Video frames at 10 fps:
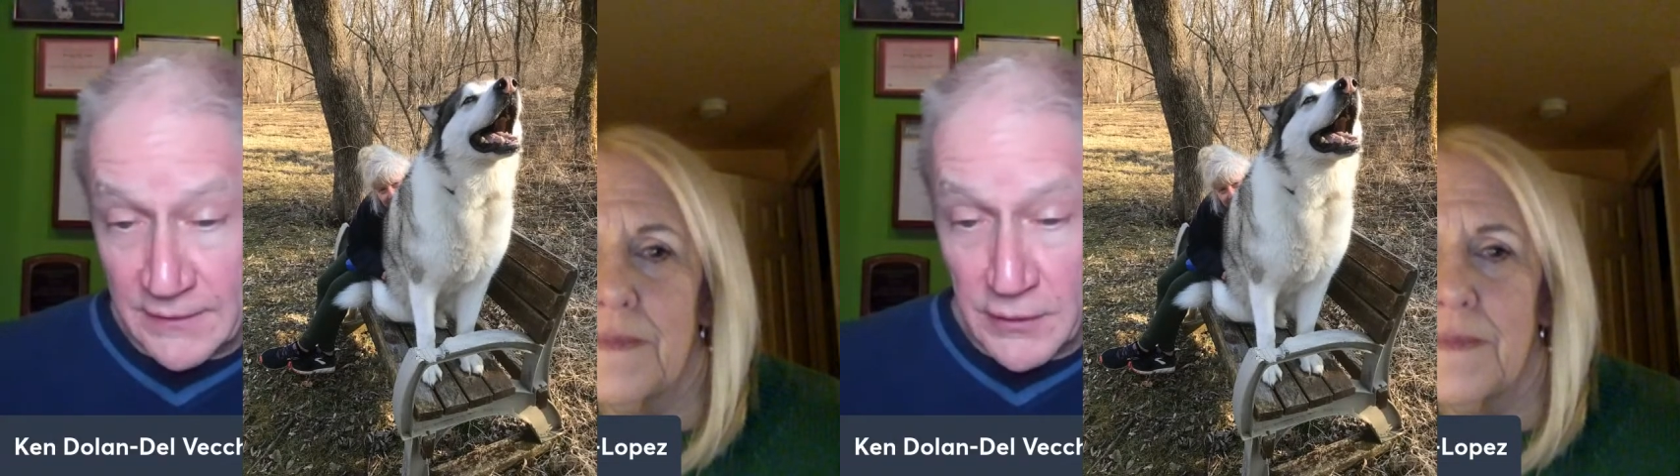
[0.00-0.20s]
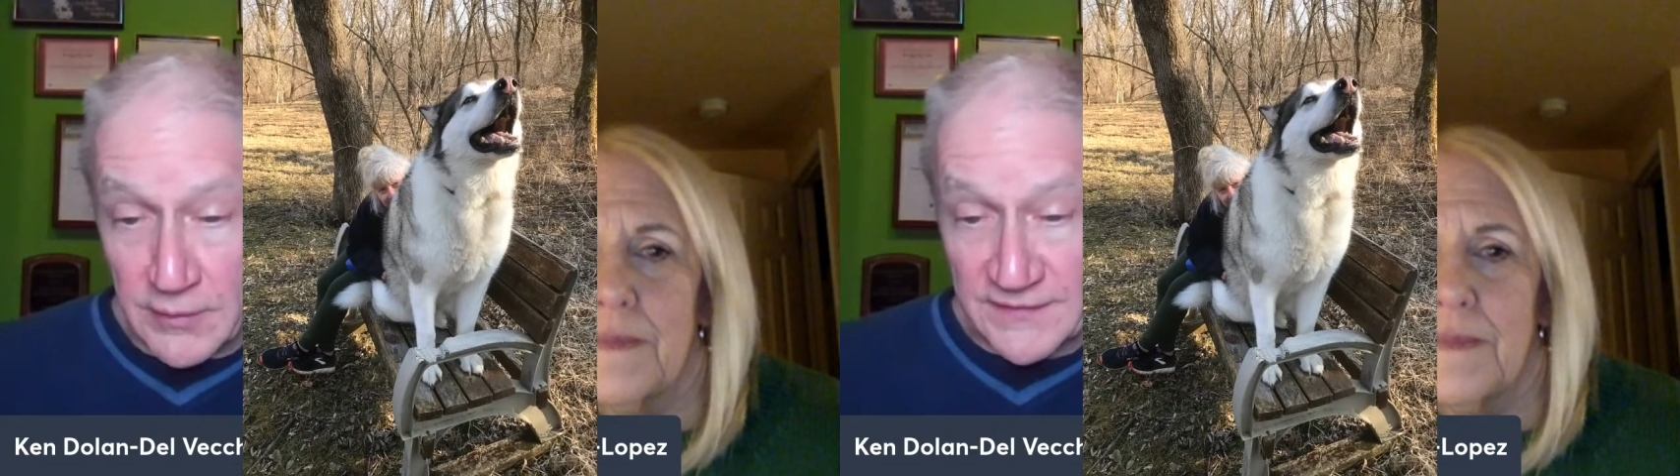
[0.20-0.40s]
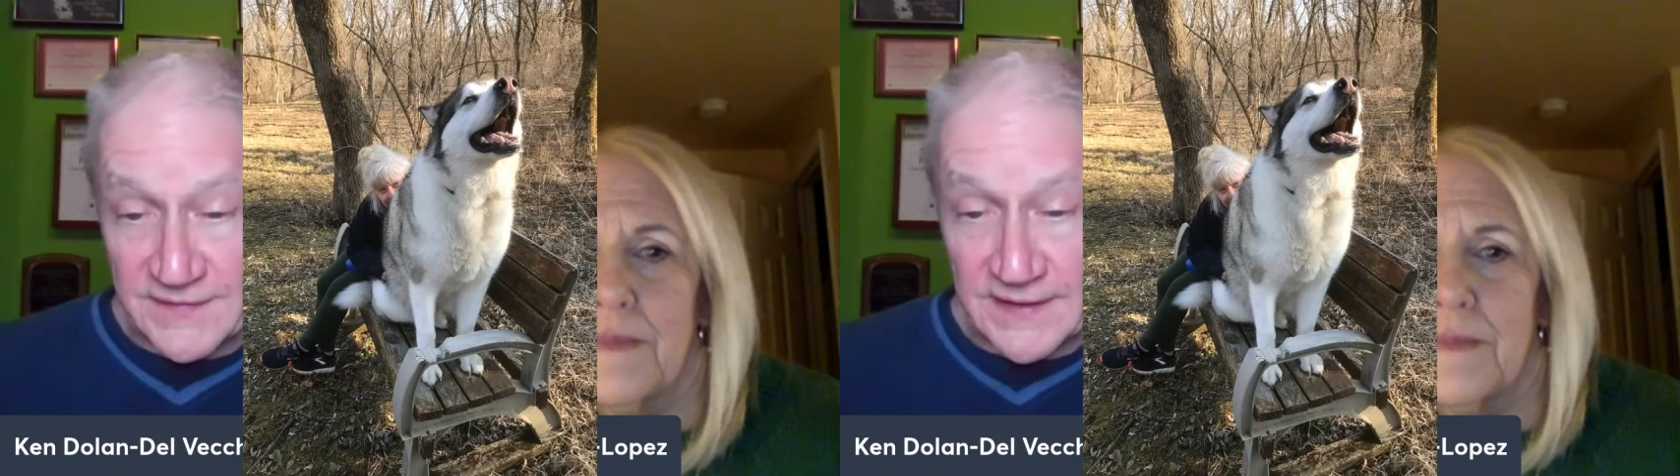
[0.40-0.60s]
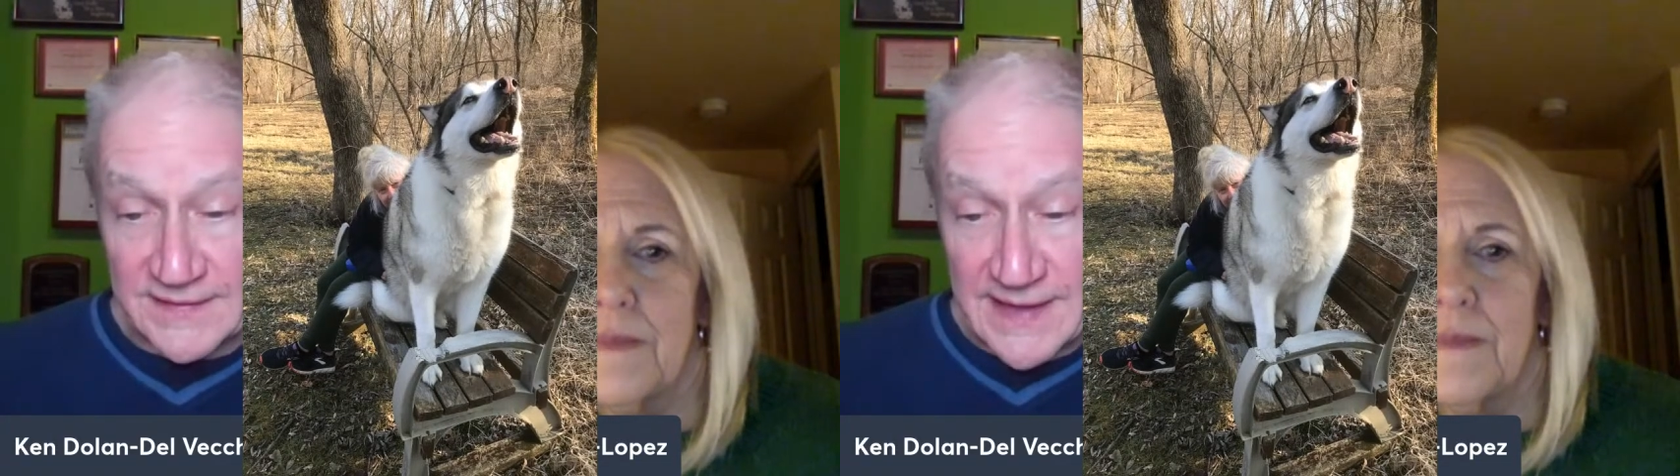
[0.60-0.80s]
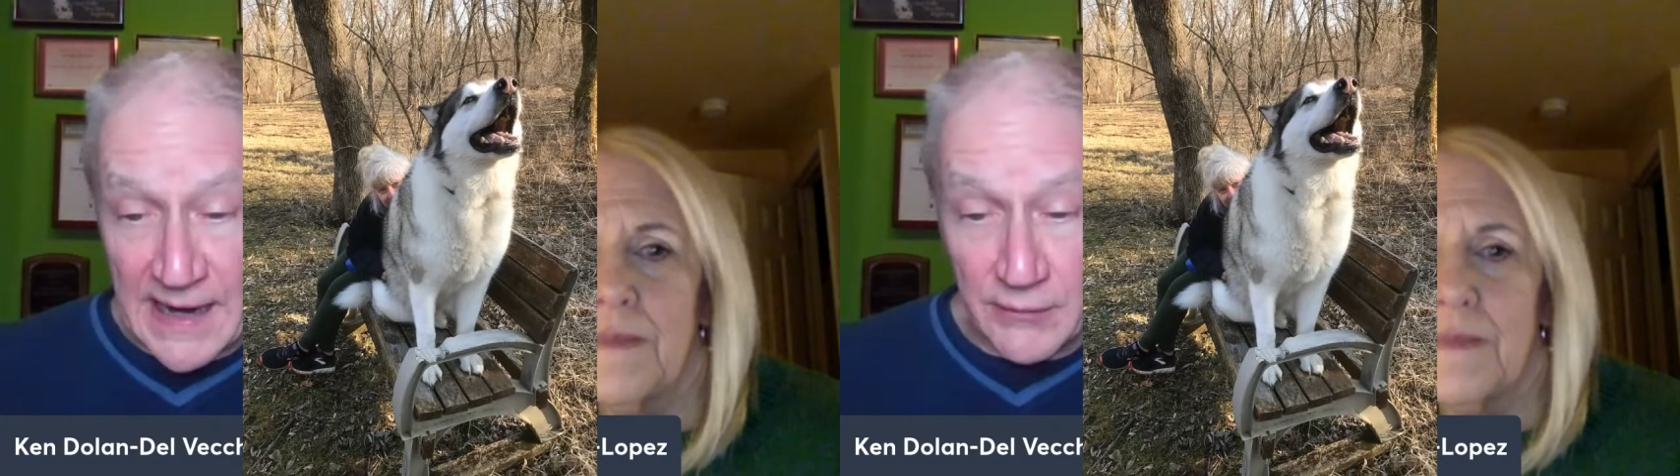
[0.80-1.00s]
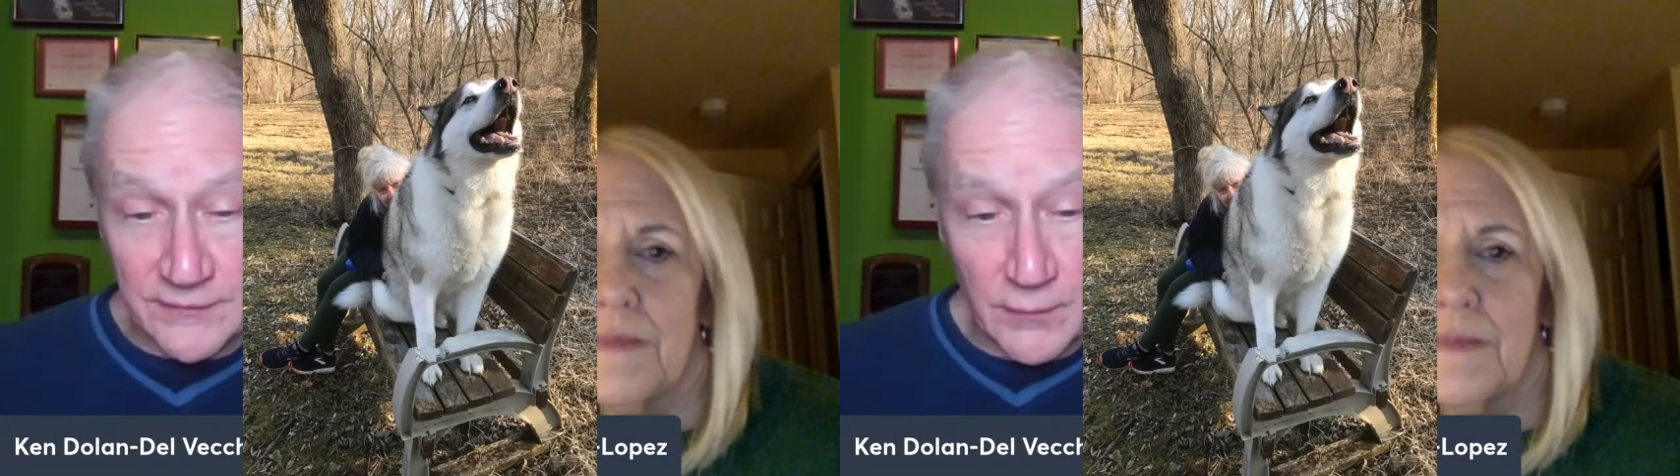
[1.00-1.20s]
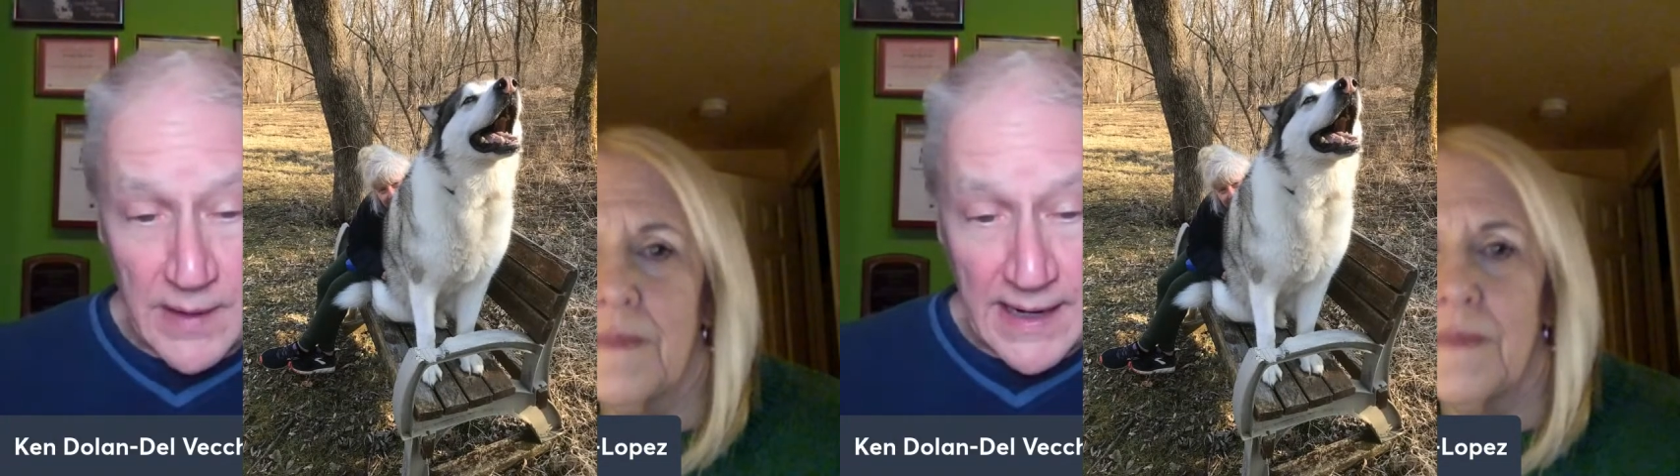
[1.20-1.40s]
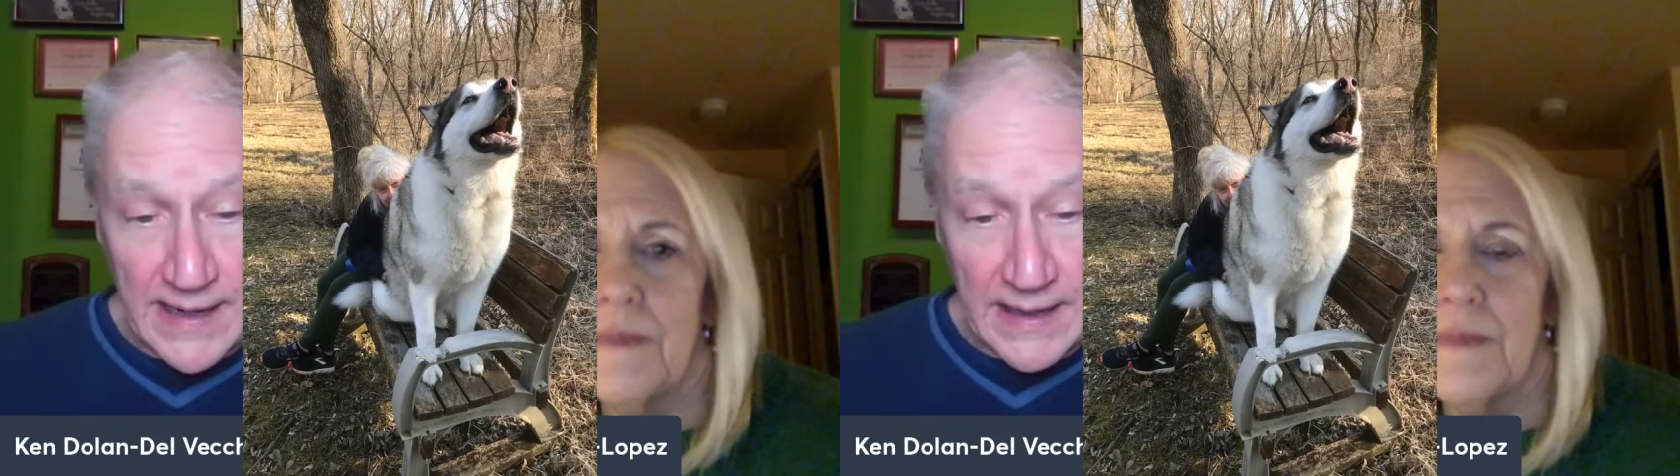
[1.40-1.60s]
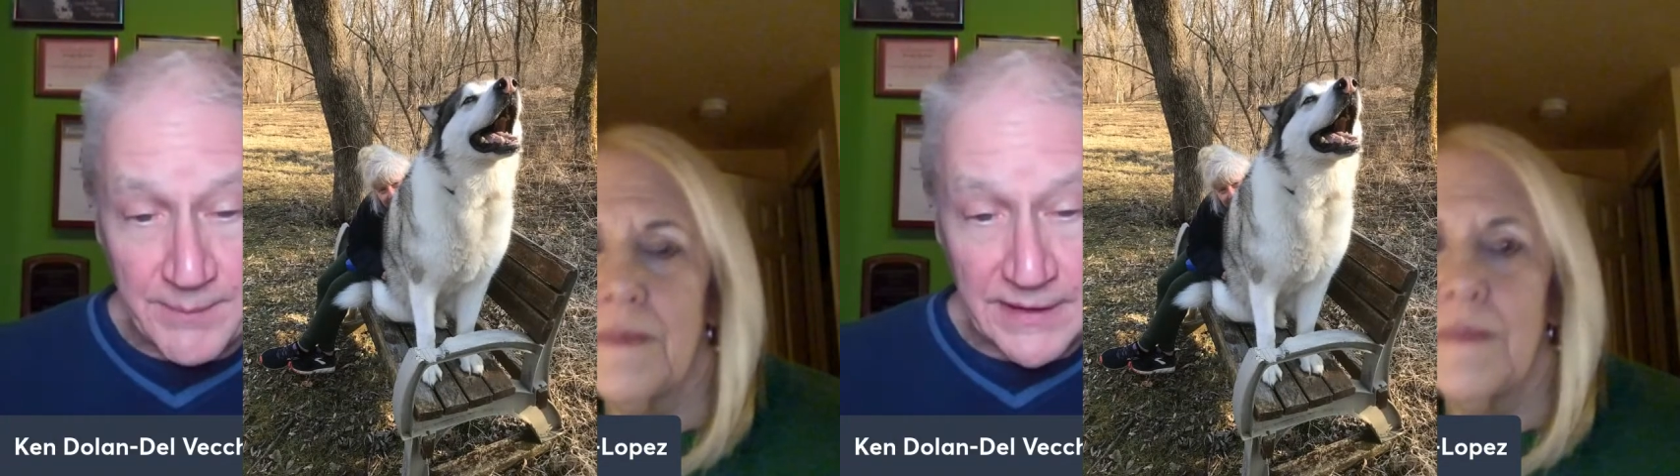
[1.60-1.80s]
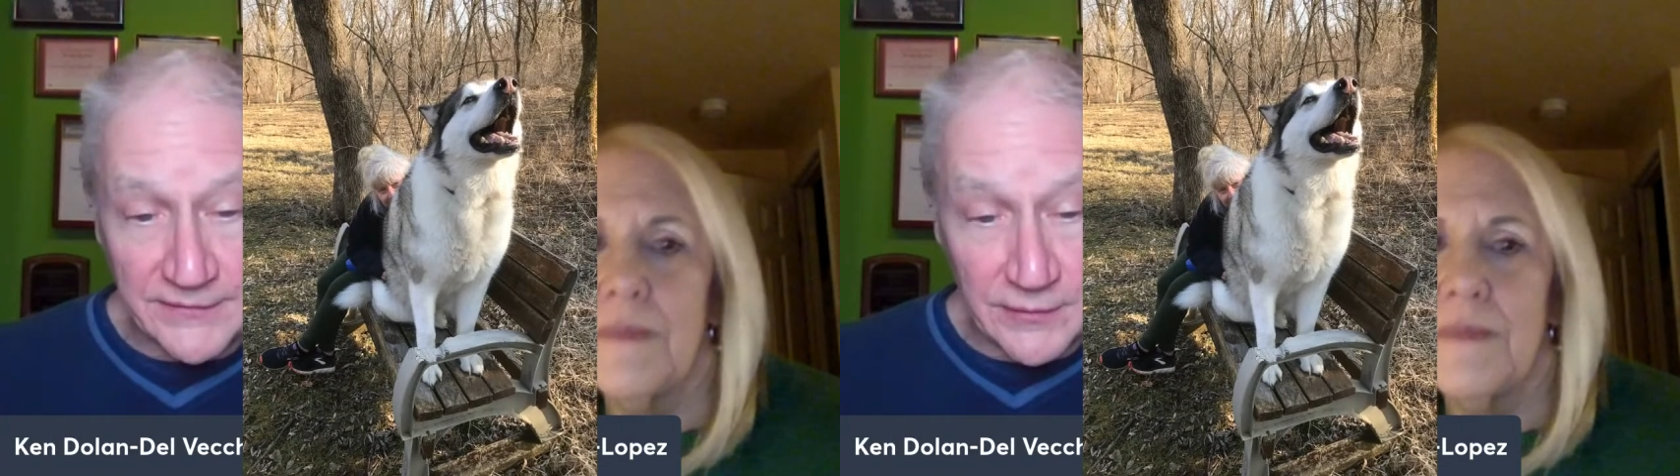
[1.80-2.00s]
Louis, 6 hours away, and
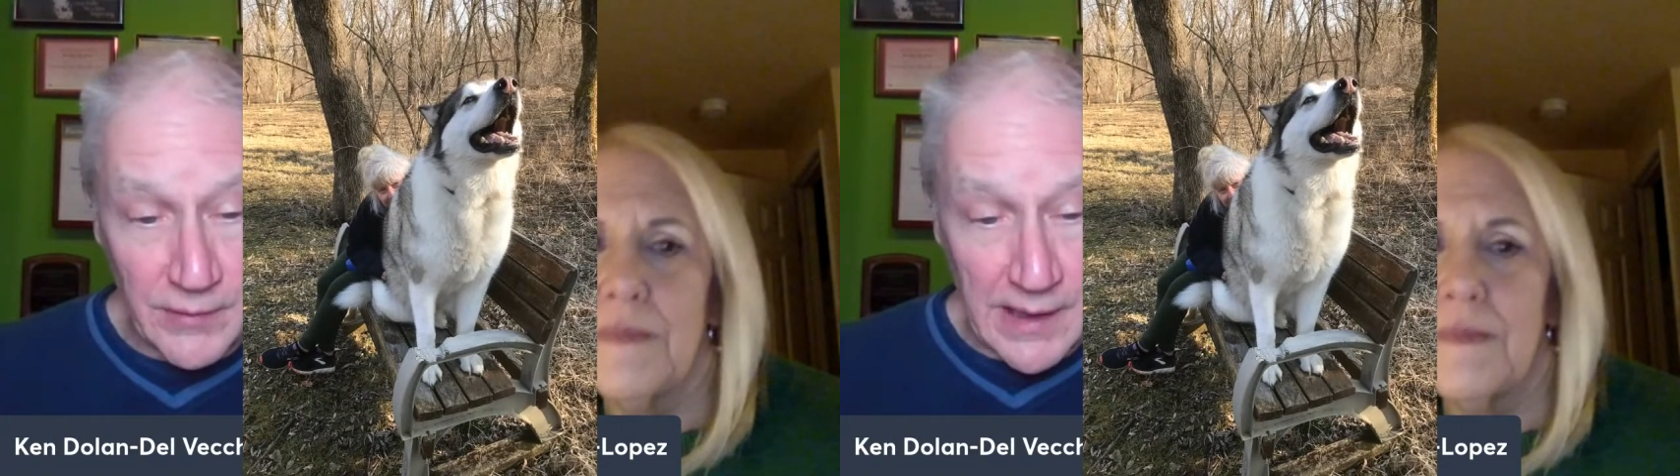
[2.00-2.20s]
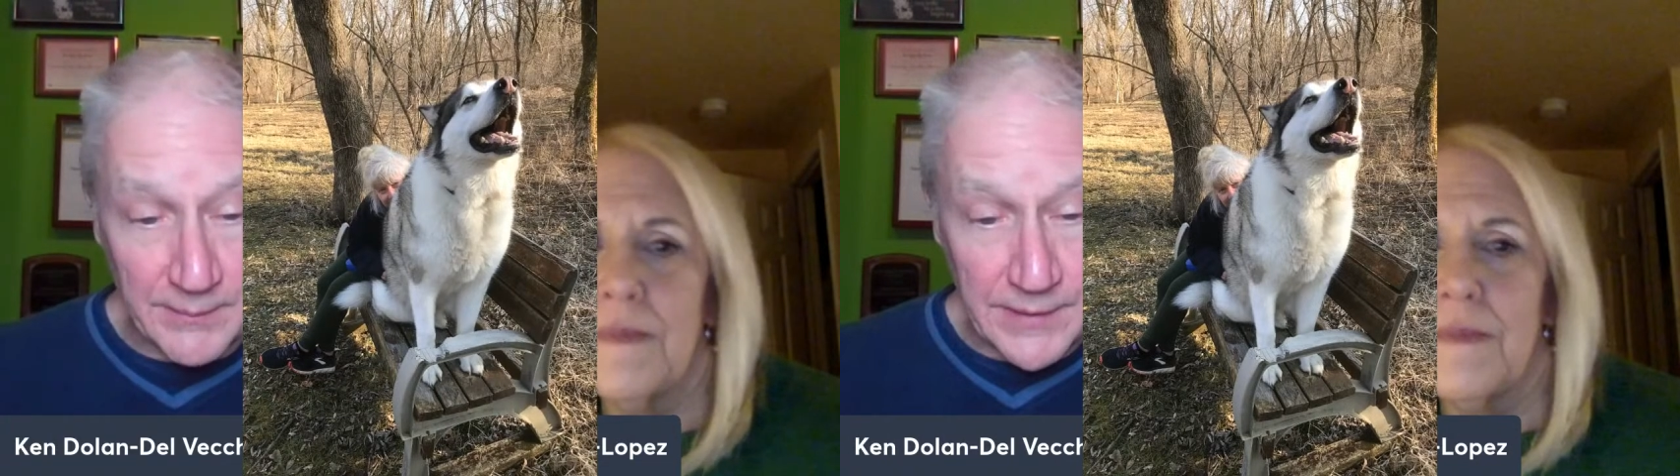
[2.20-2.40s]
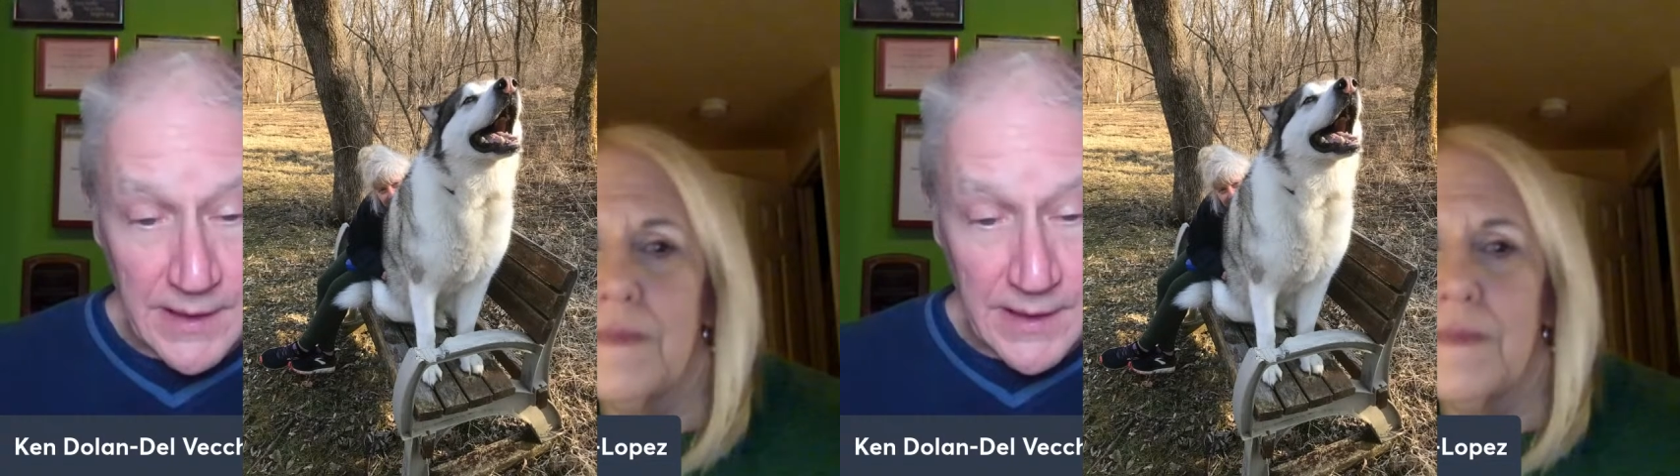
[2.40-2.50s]
picked you up.